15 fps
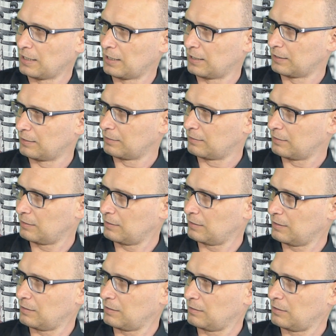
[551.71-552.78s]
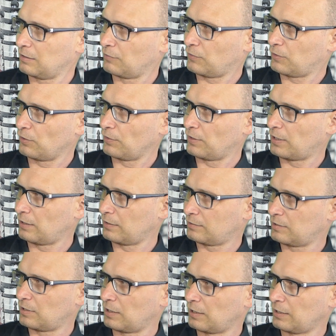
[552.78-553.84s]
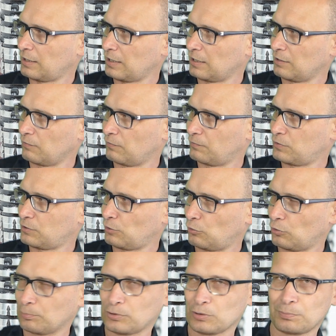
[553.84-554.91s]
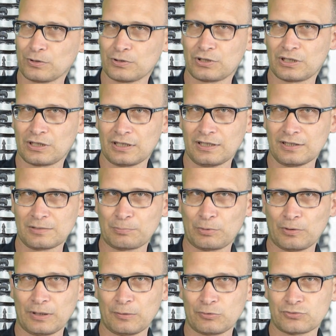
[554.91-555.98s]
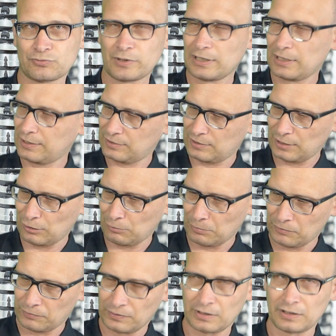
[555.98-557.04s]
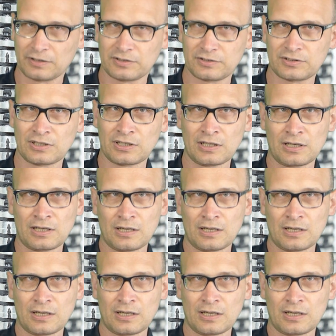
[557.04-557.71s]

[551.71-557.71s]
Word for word: and you've got that kind of slope to push against, but it was releasing out my fingers